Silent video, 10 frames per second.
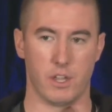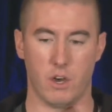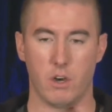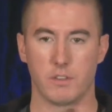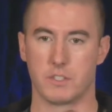
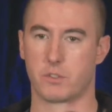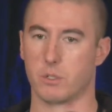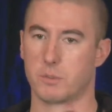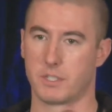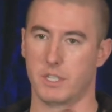all these
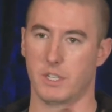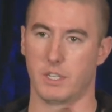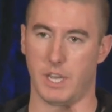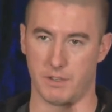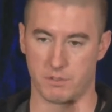groups
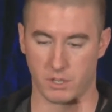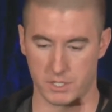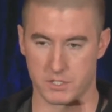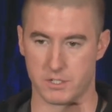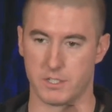kind of
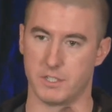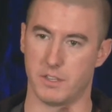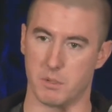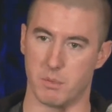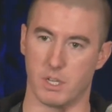clustered into
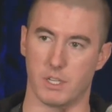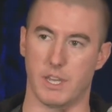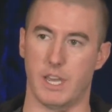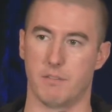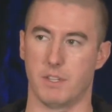the umbrella
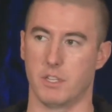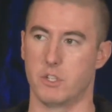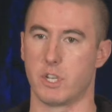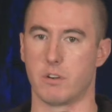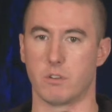have the
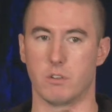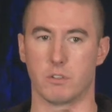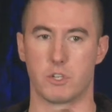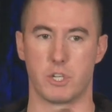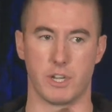
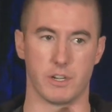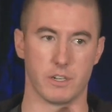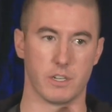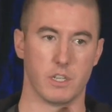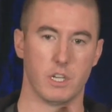general
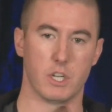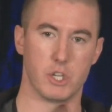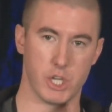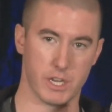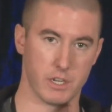shared
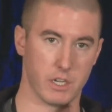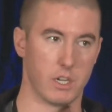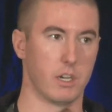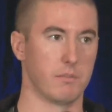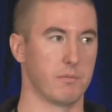
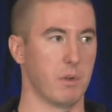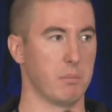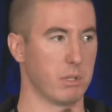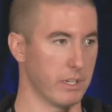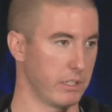agenda of
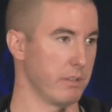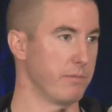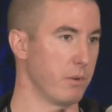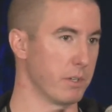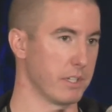a politically
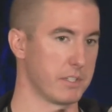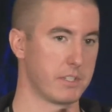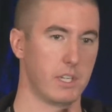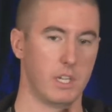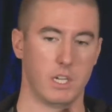
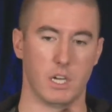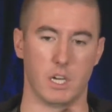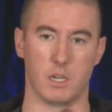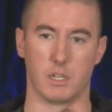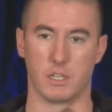focused
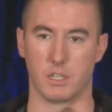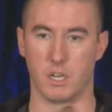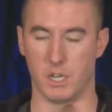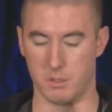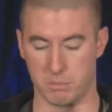
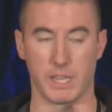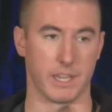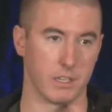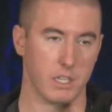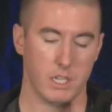
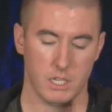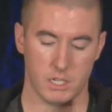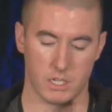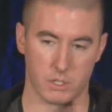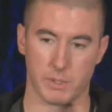plan,
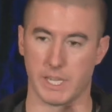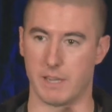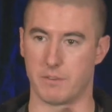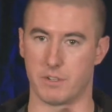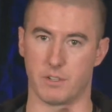going
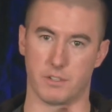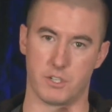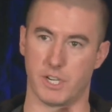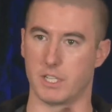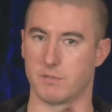after the
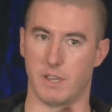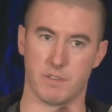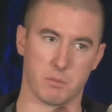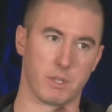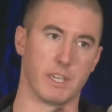Chinese
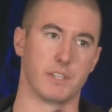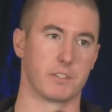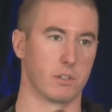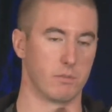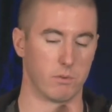5-year plan,
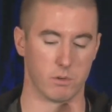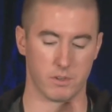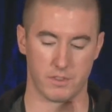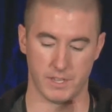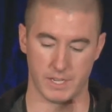so
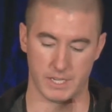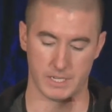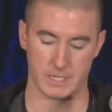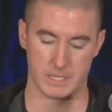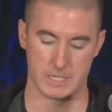forth,
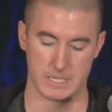and